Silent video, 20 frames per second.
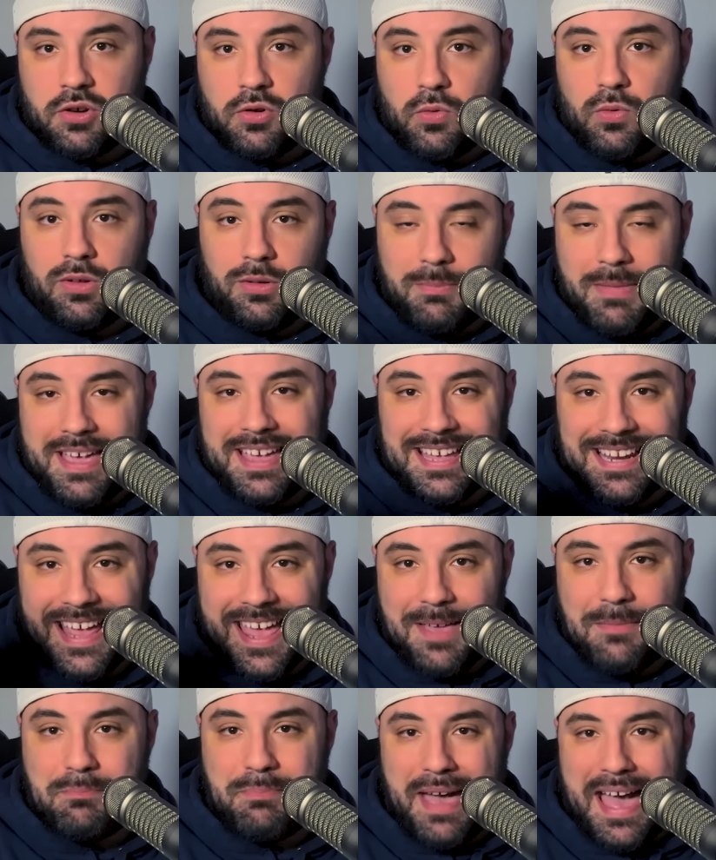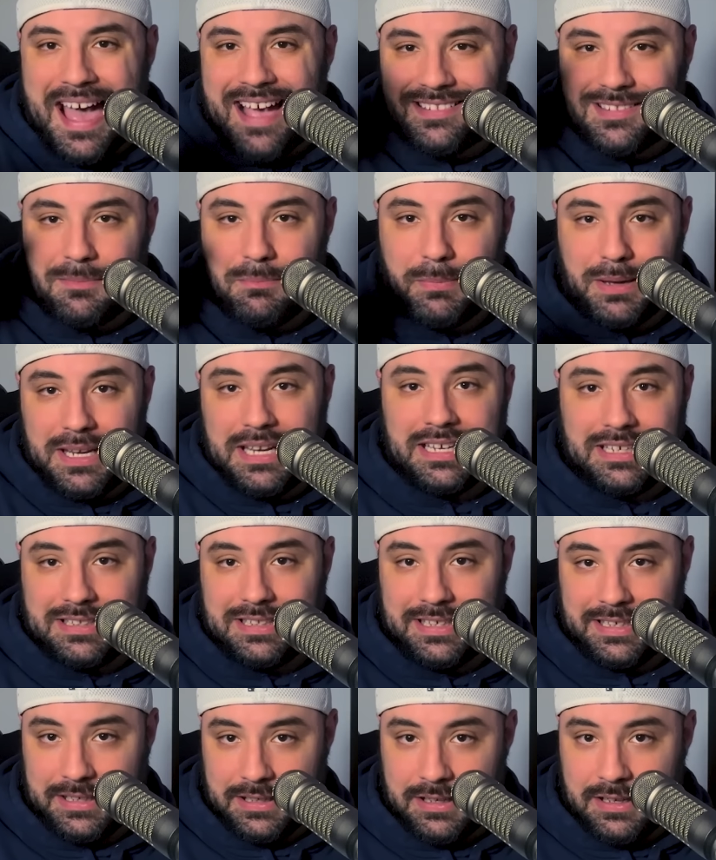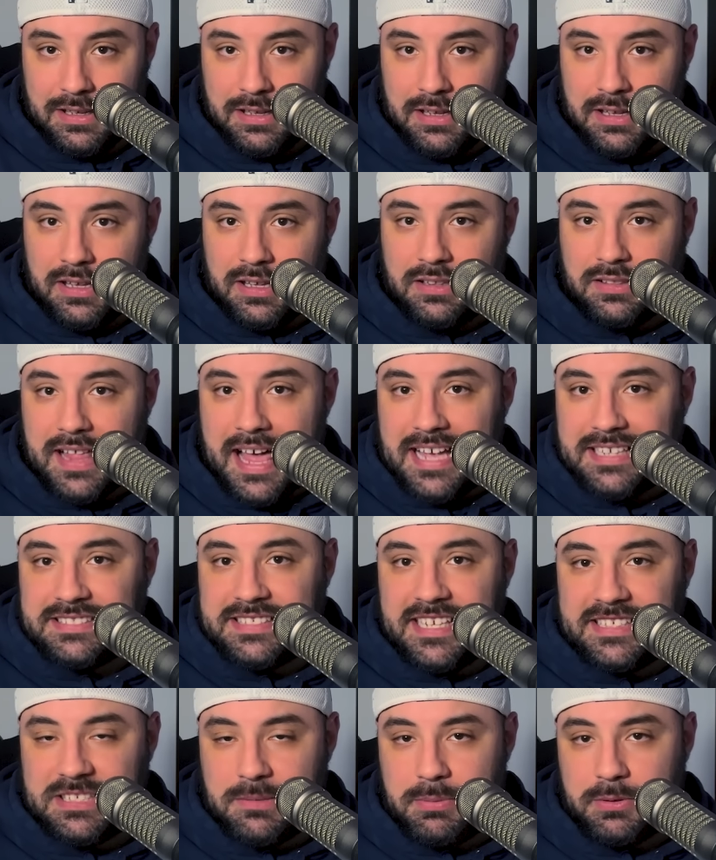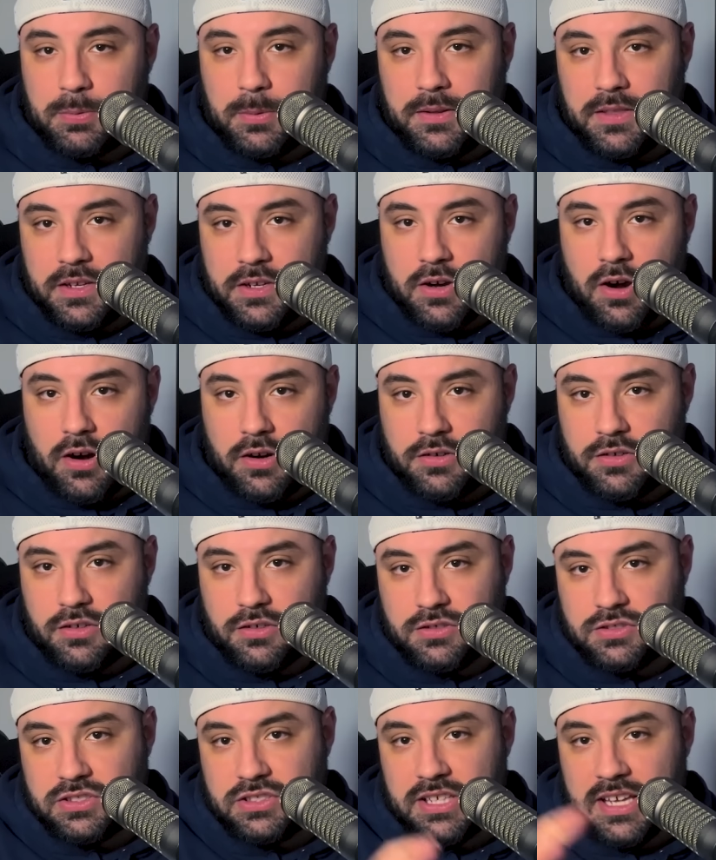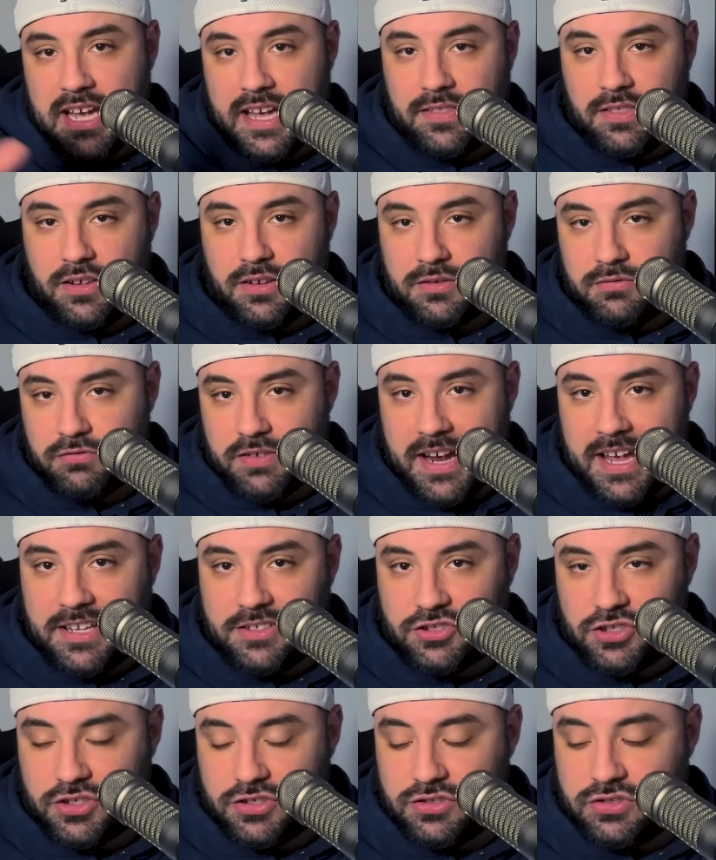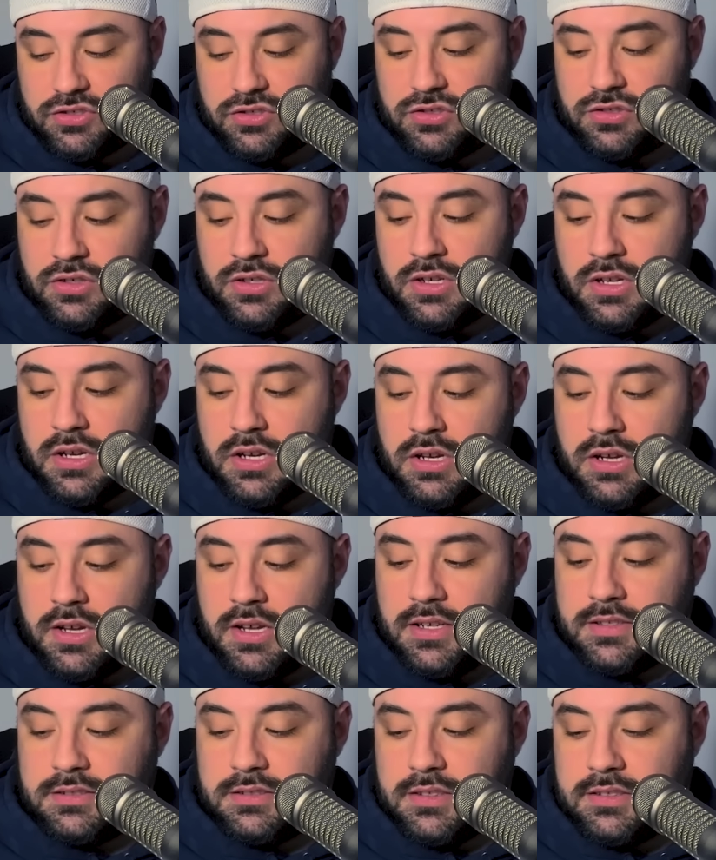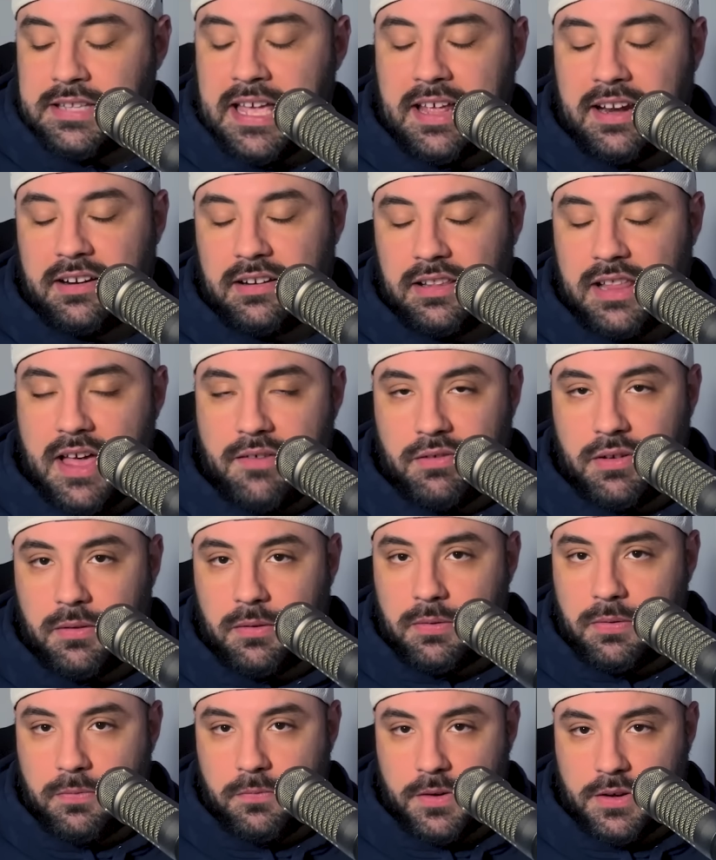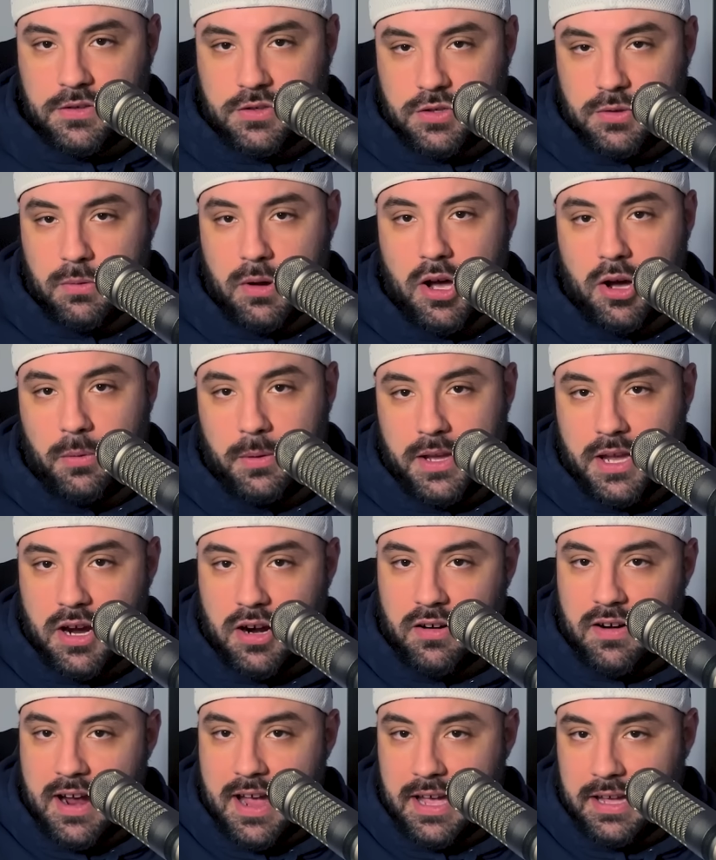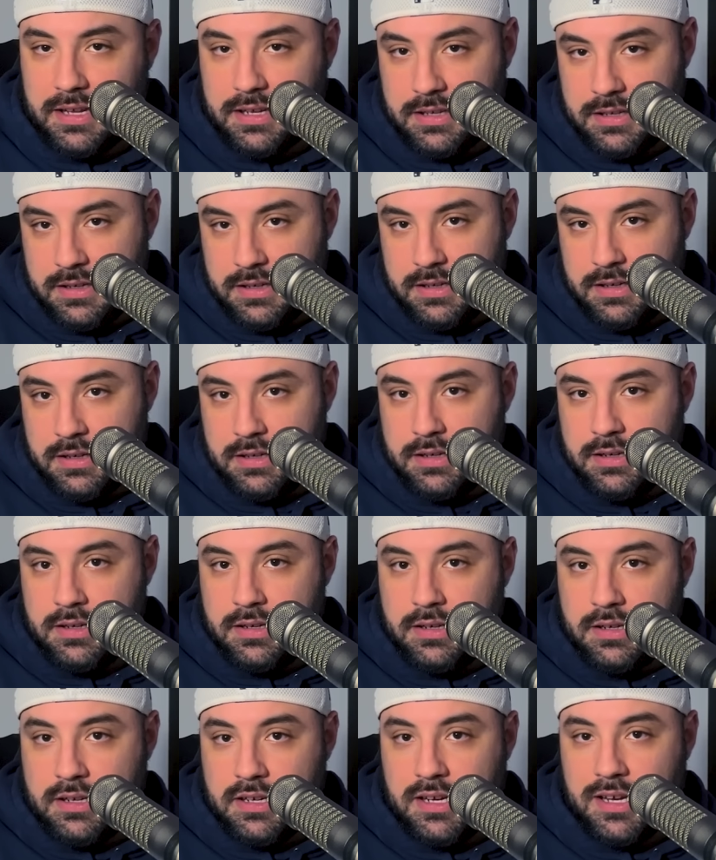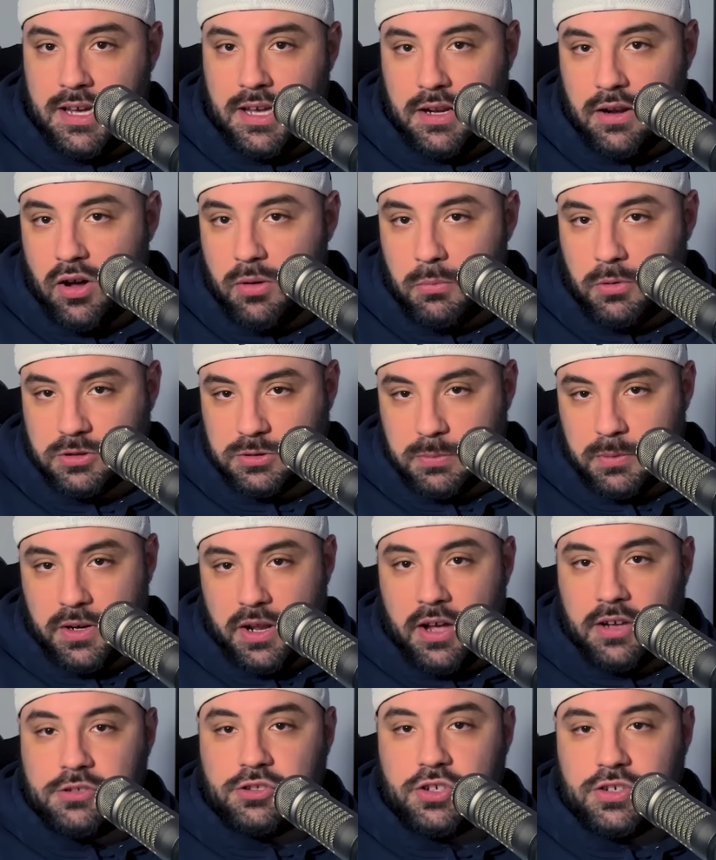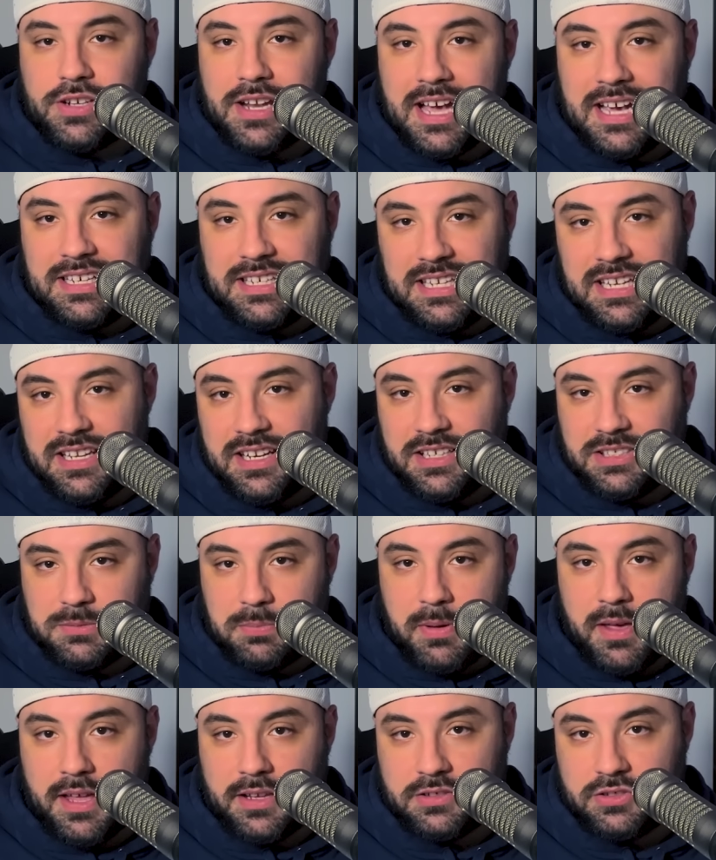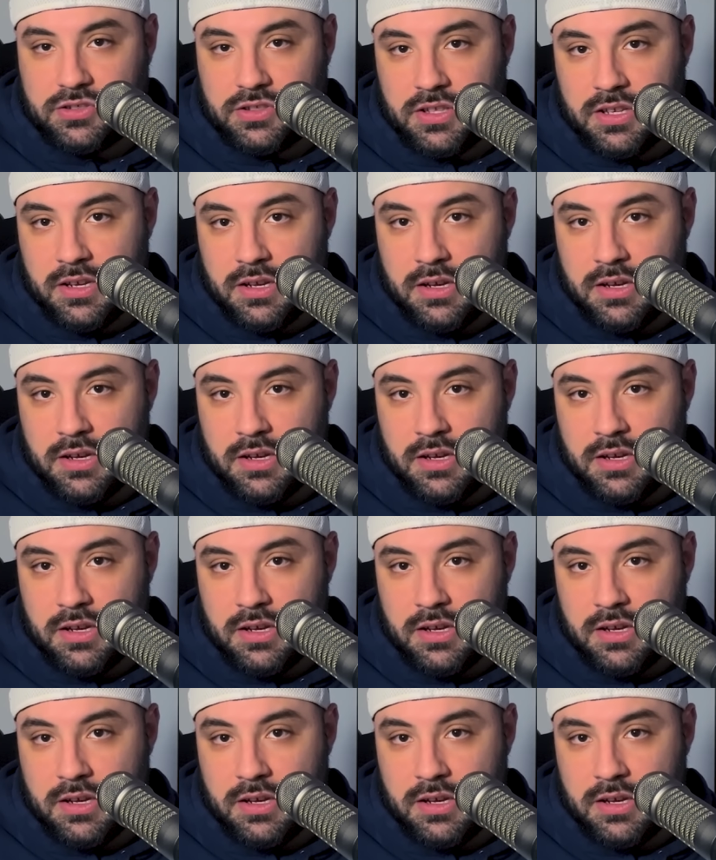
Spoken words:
who will make an impact immediately. Last season between the Cardinals and the Rangers, 10-11, 3.20 ERA. in almost 190 innings pitched.